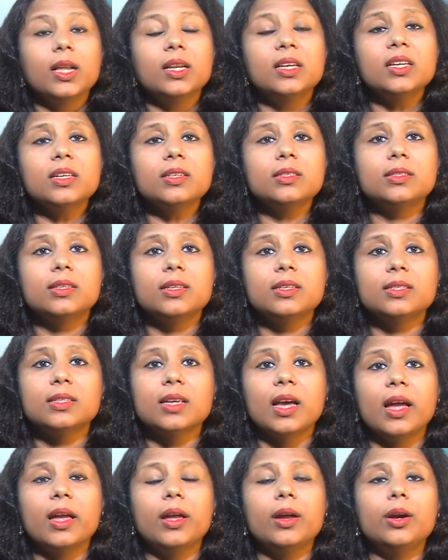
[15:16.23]
This
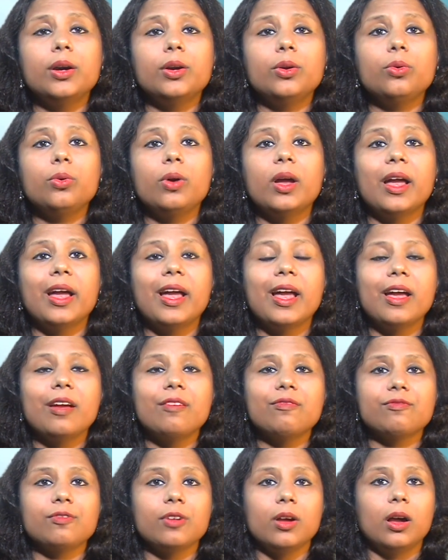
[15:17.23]
desire to
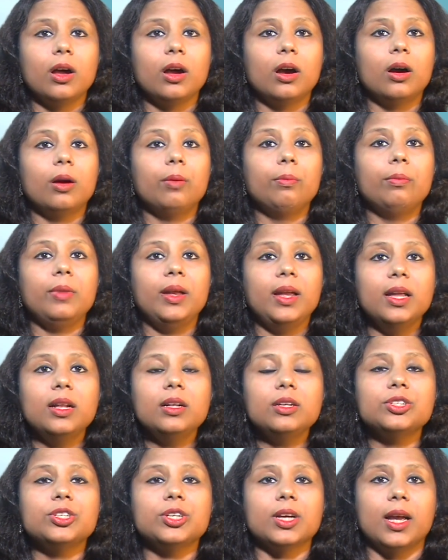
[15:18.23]
have a
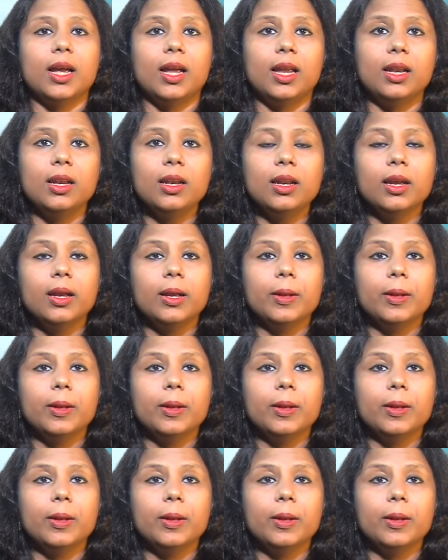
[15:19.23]
male child